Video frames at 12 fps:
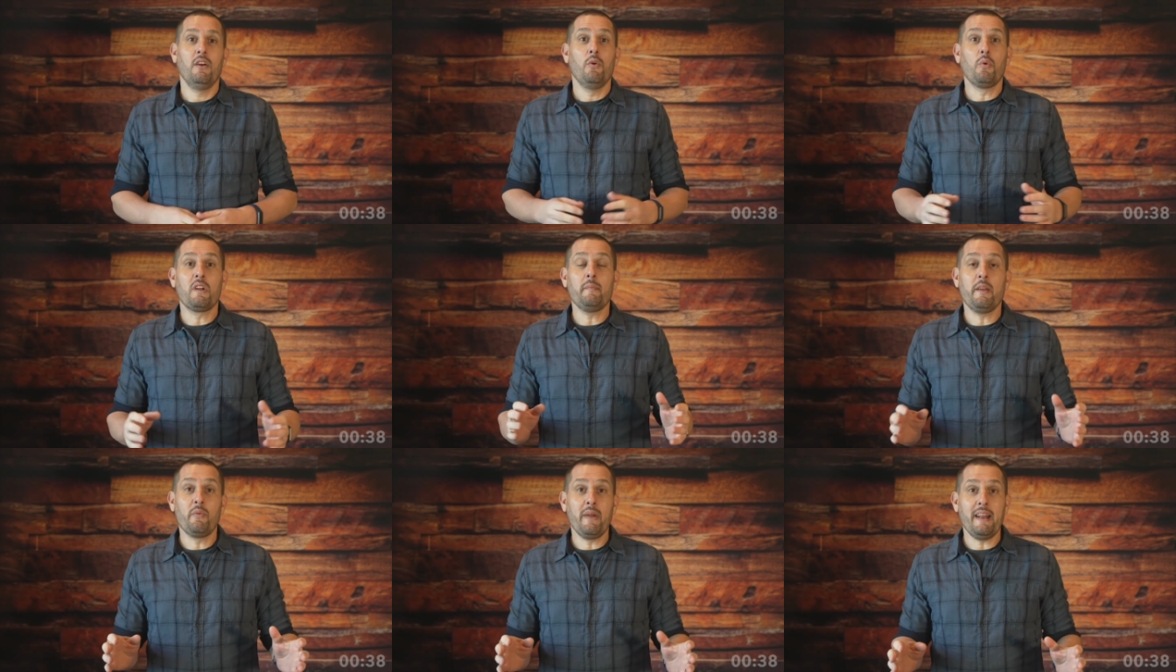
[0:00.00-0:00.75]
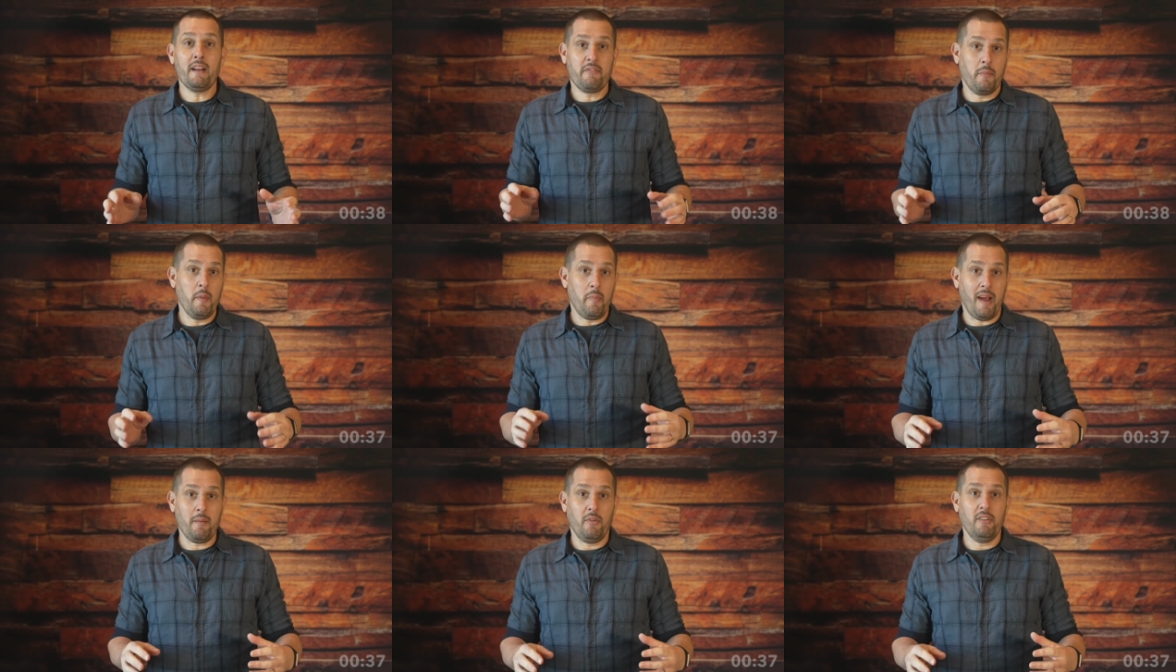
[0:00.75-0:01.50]
We're going to be reading from the
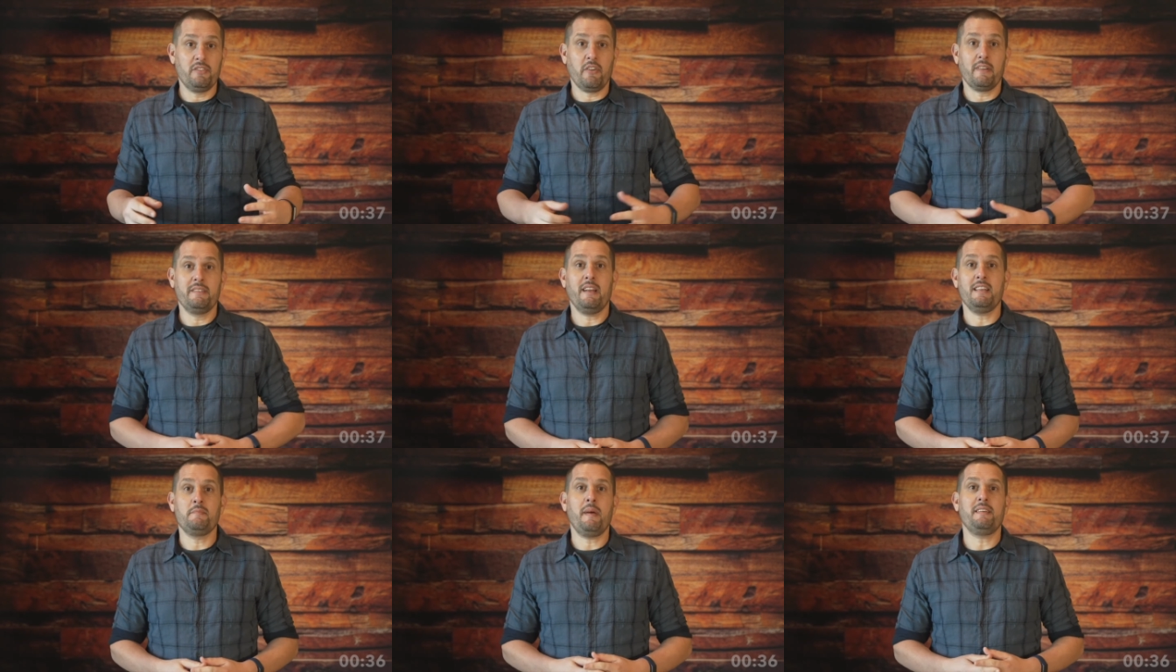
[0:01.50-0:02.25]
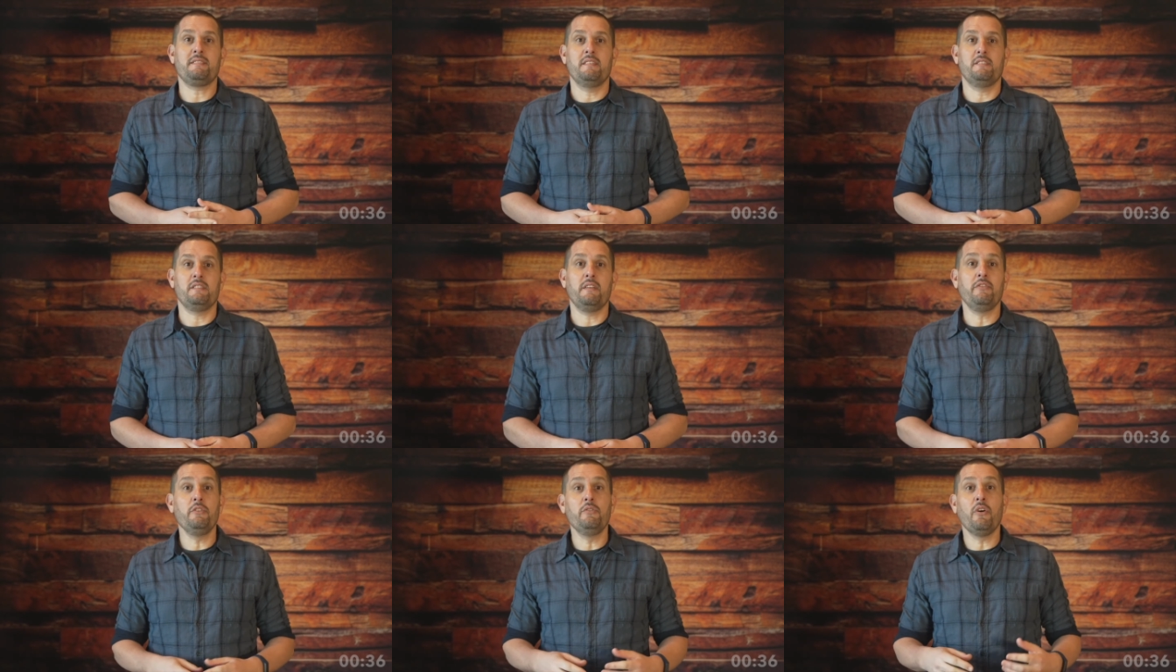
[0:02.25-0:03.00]
Bible during today's message, and if
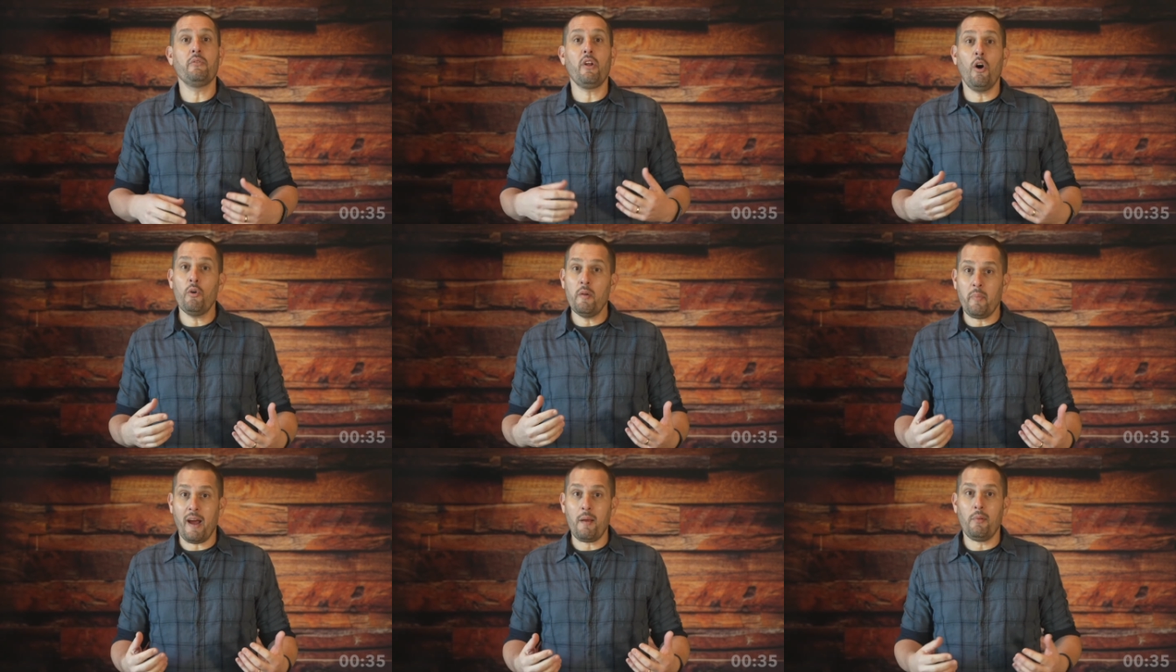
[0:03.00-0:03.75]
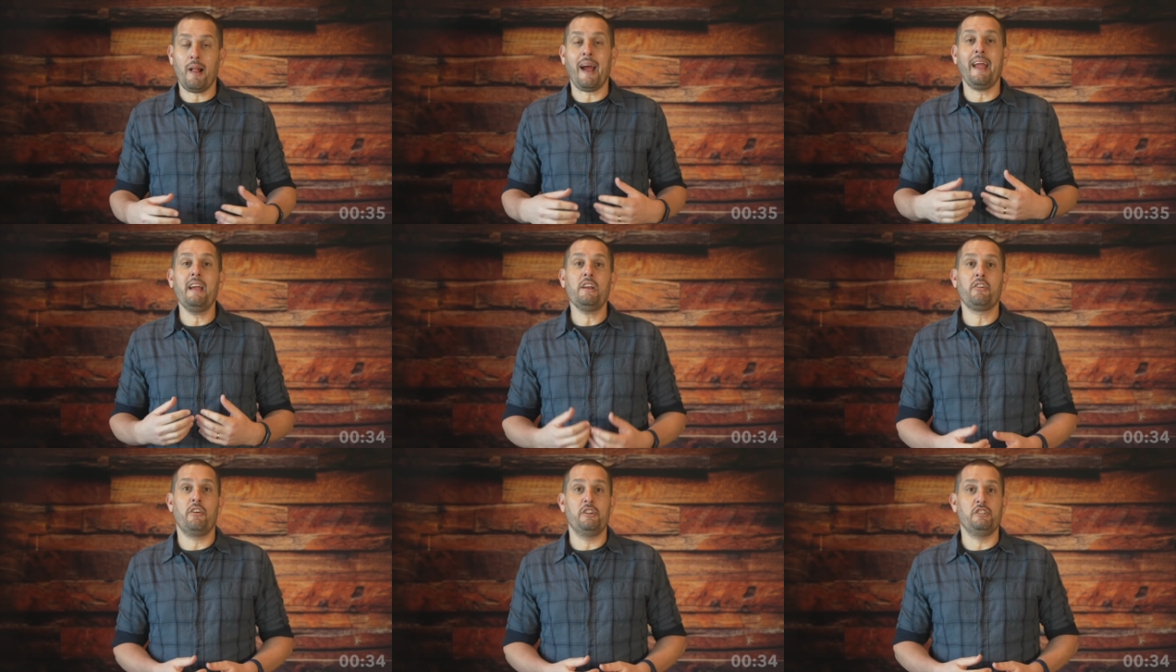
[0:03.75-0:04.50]
you don't own a Bible, I
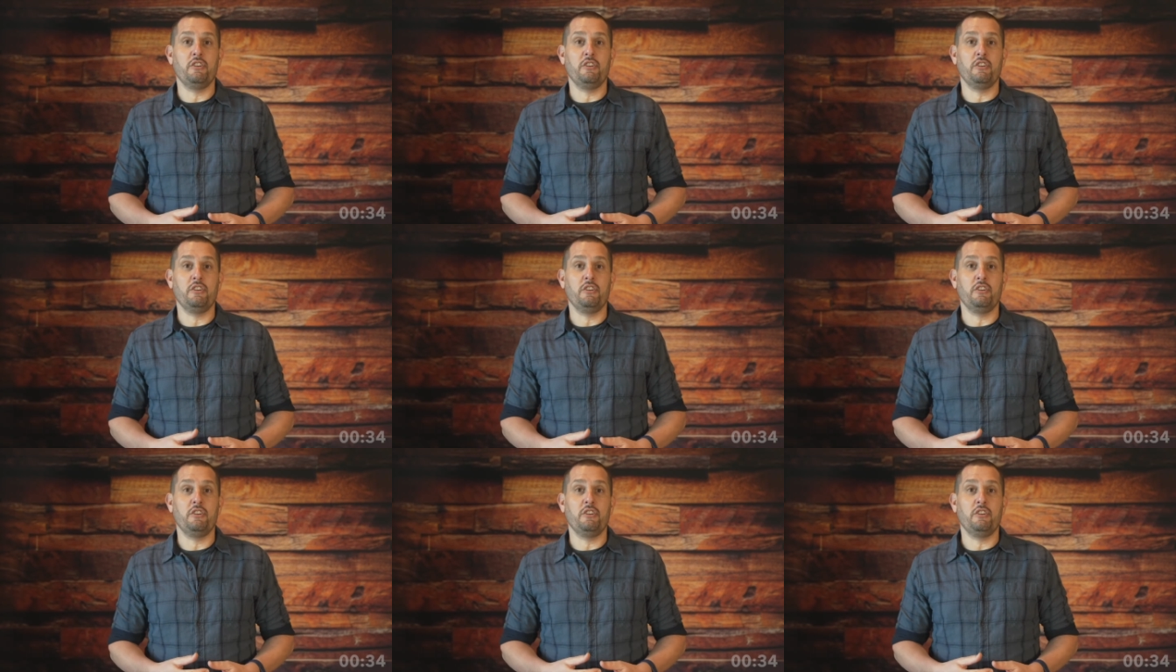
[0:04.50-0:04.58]
encourage you